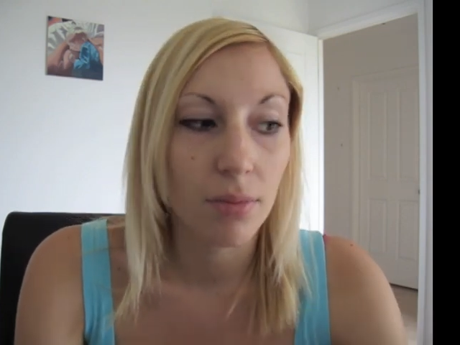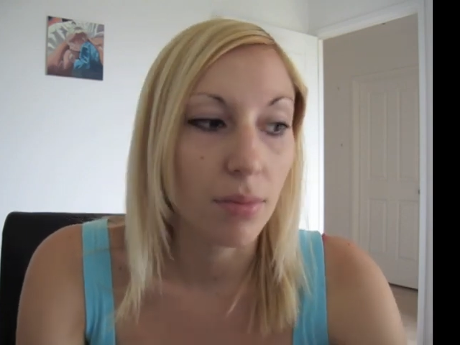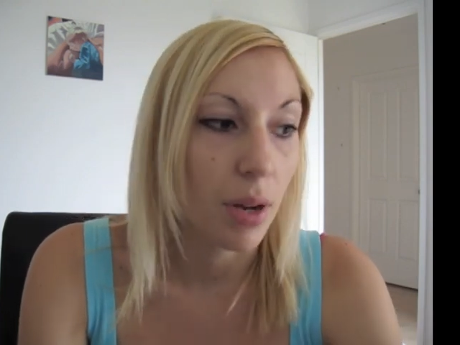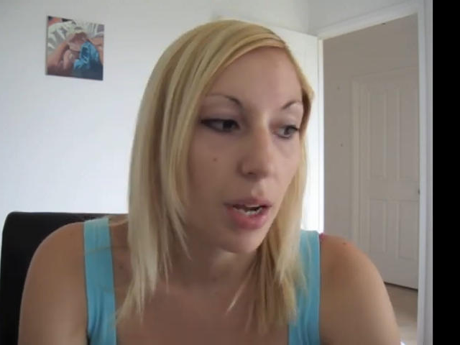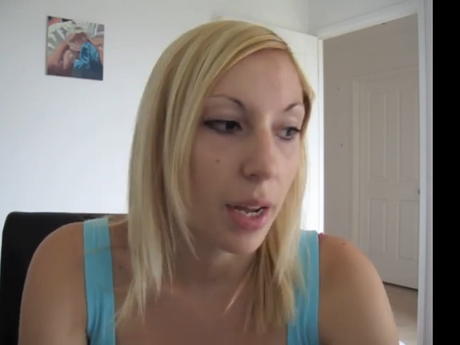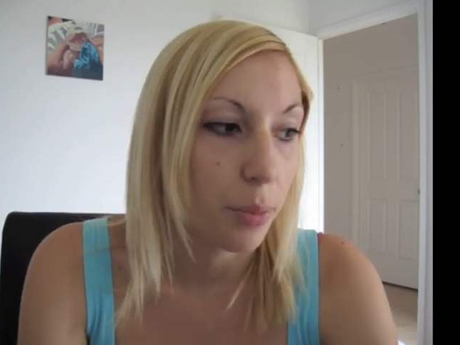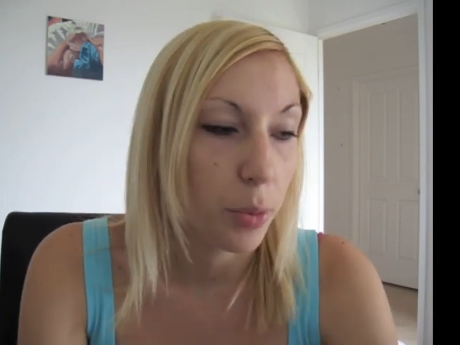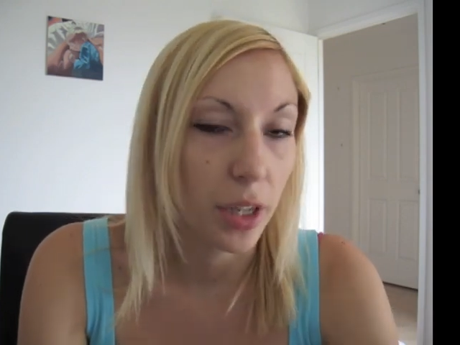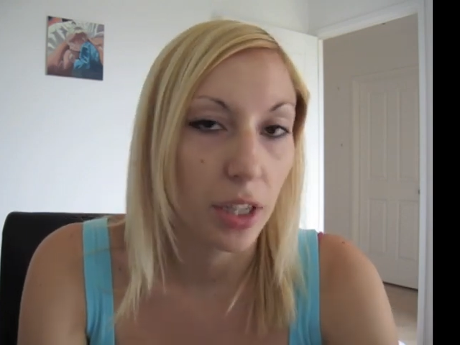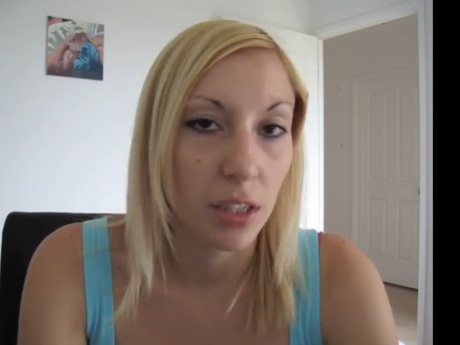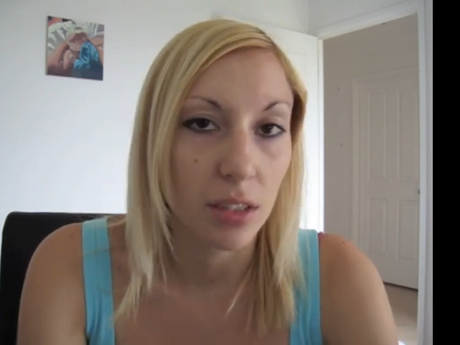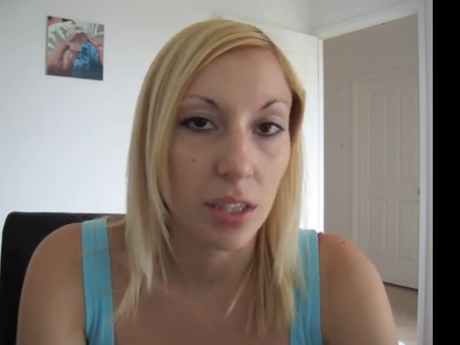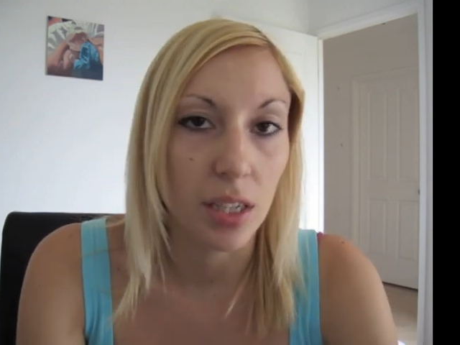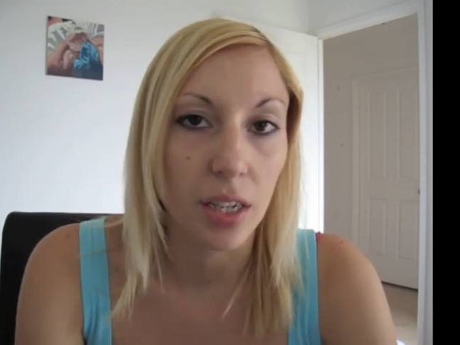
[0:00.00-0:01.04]
my
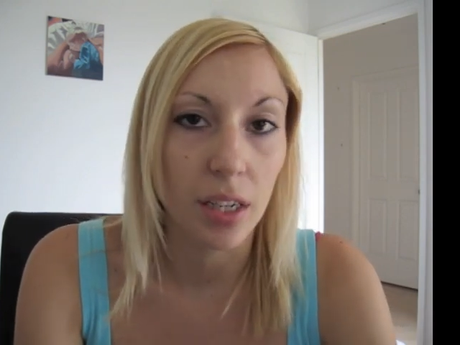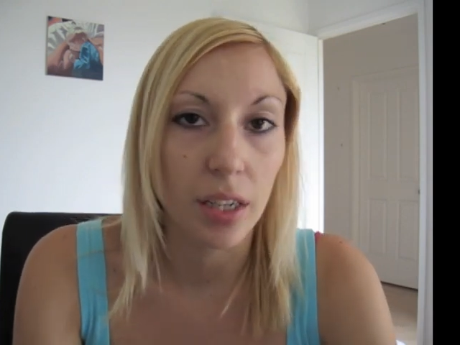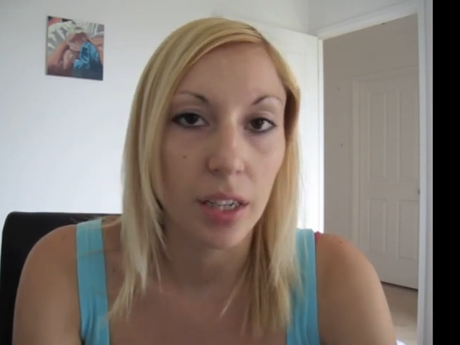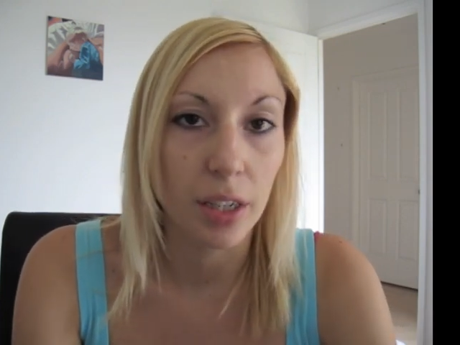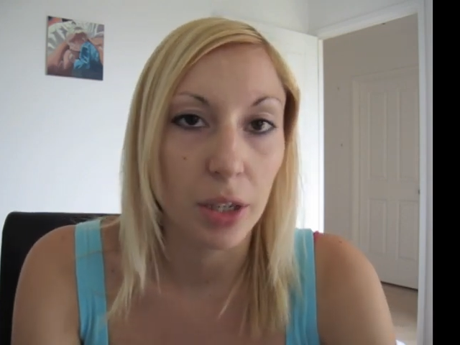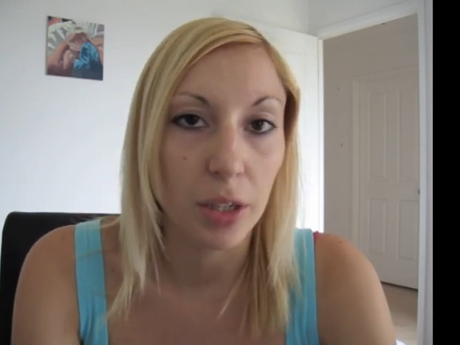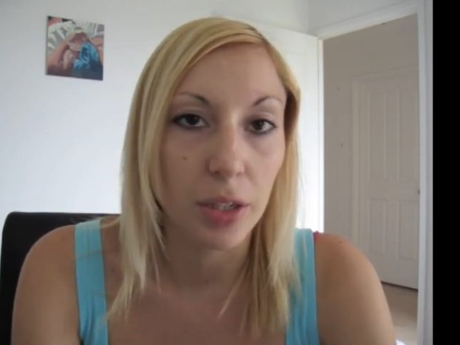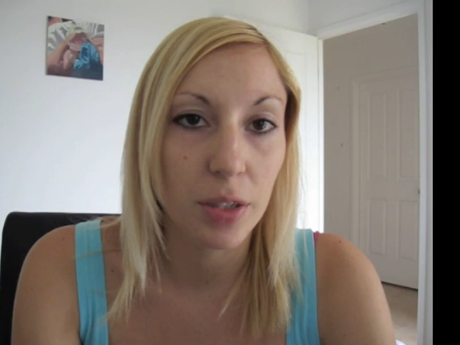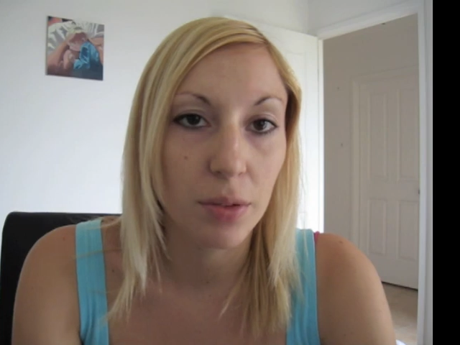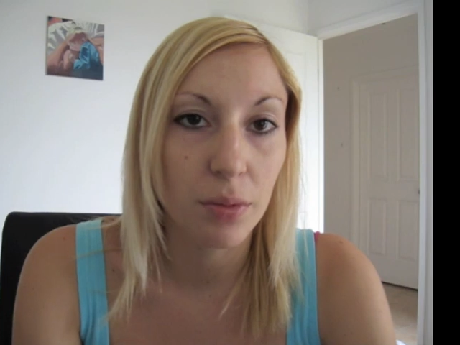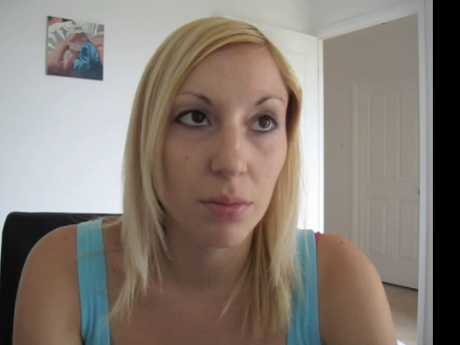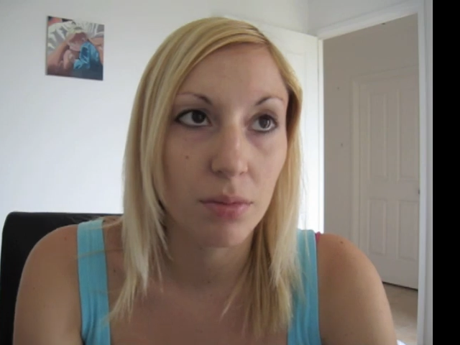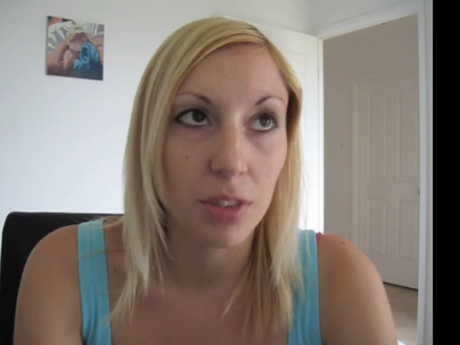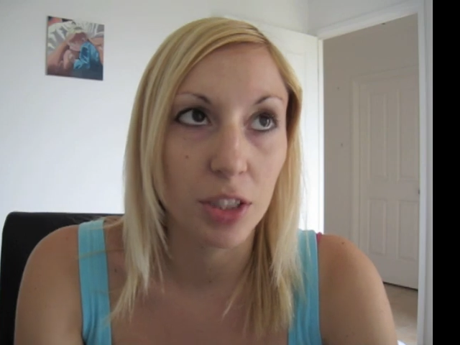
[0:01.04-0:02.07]
pregnancy and
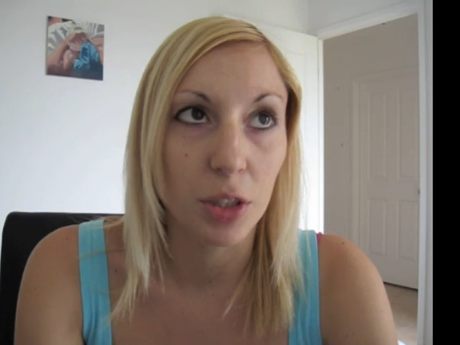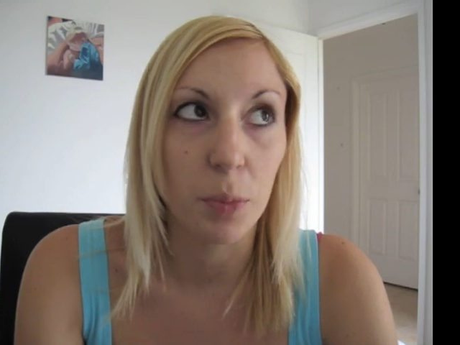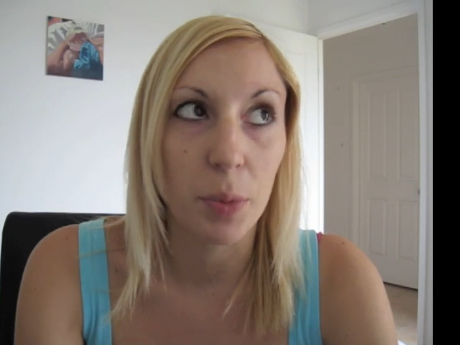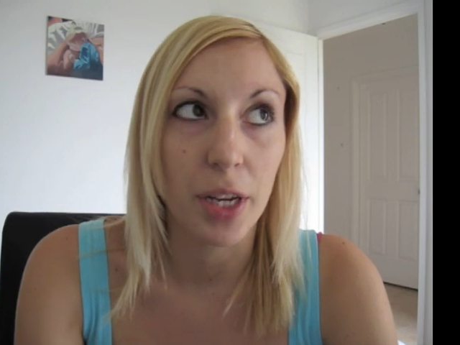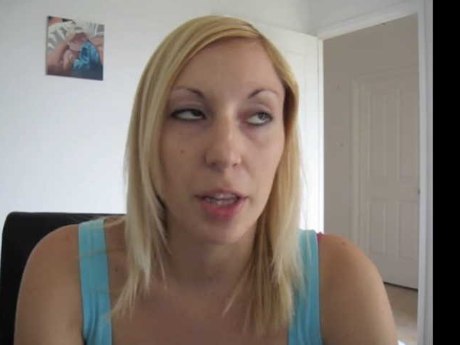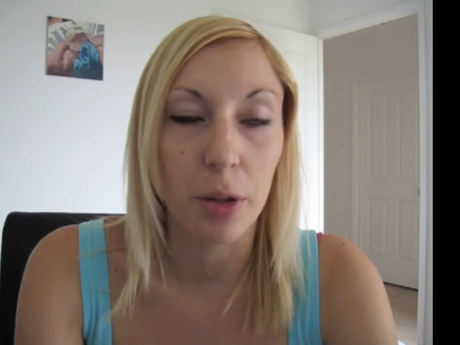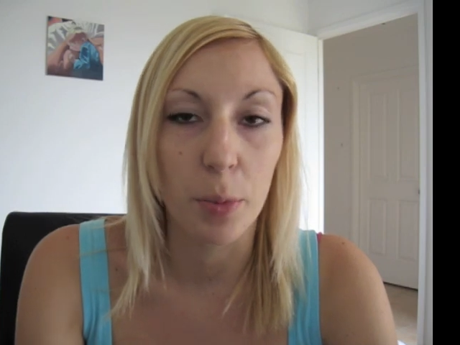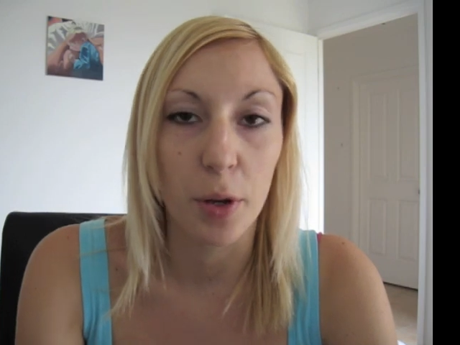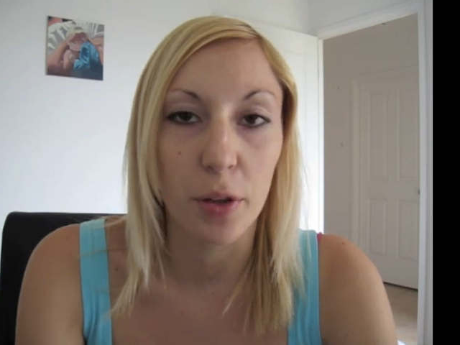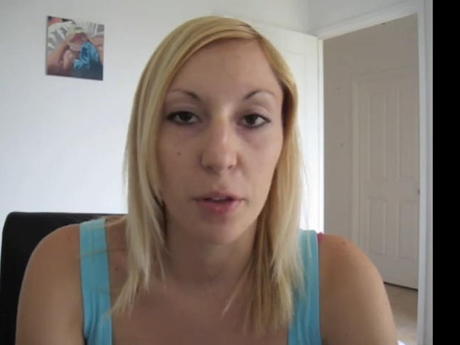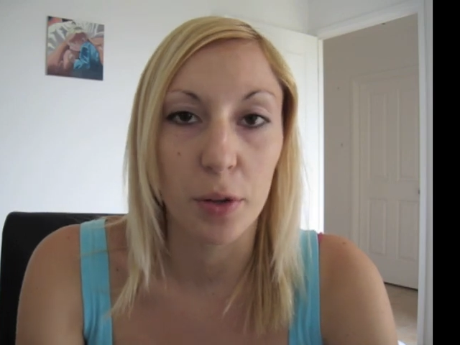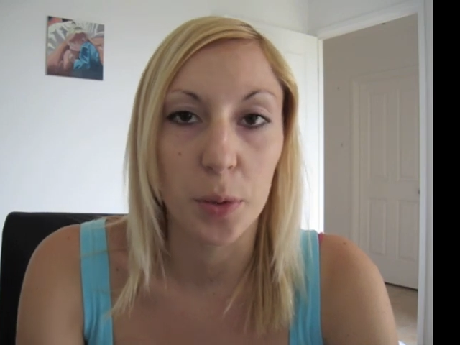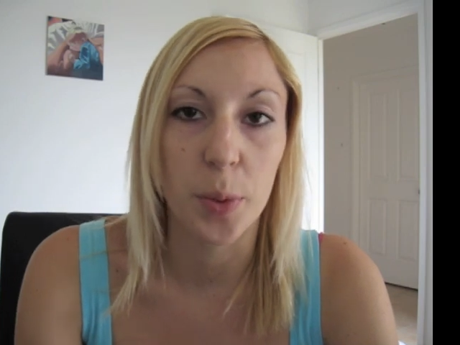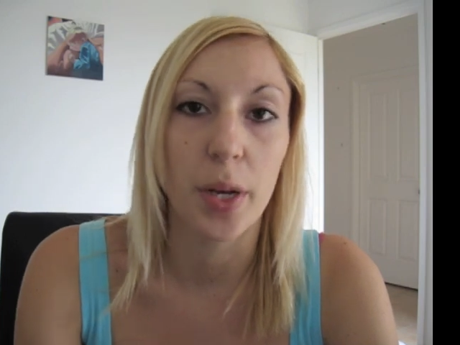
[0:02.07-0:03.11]
should be at the
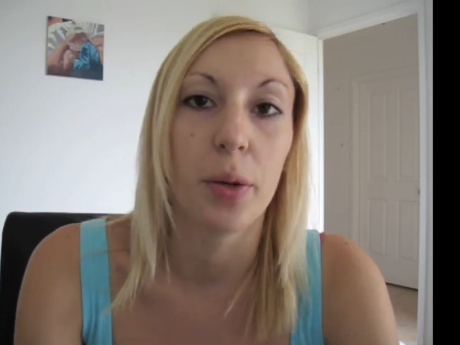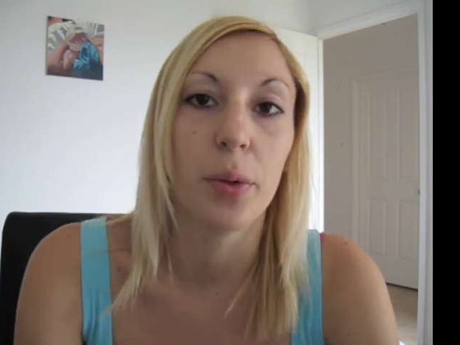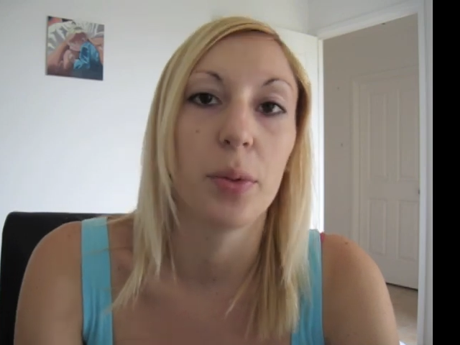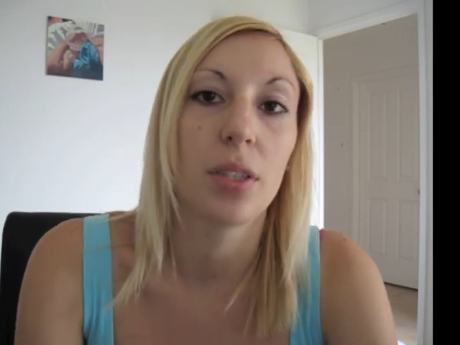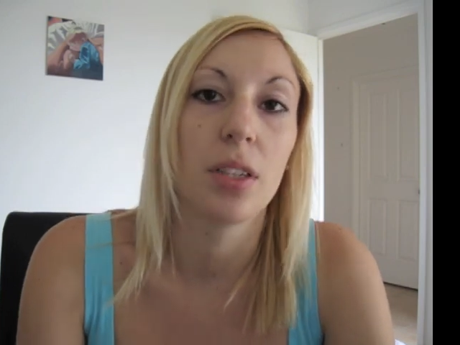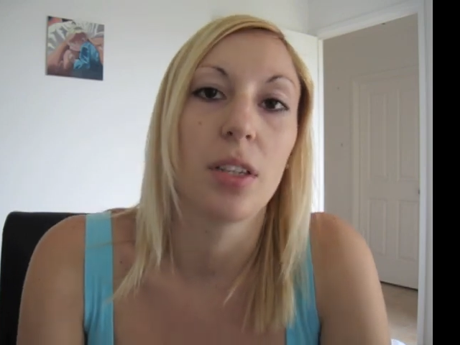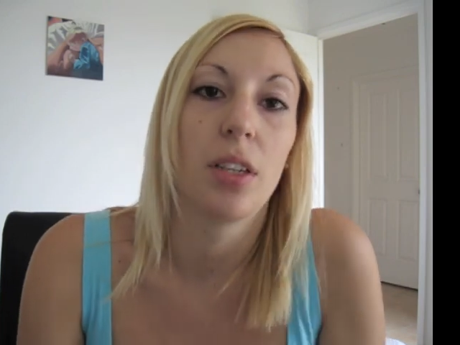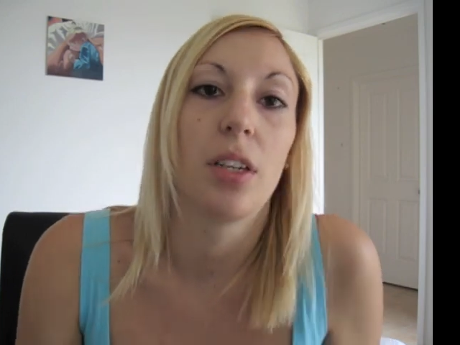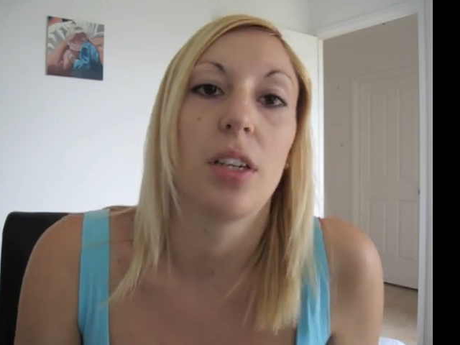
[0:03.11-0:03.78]
birth as well, so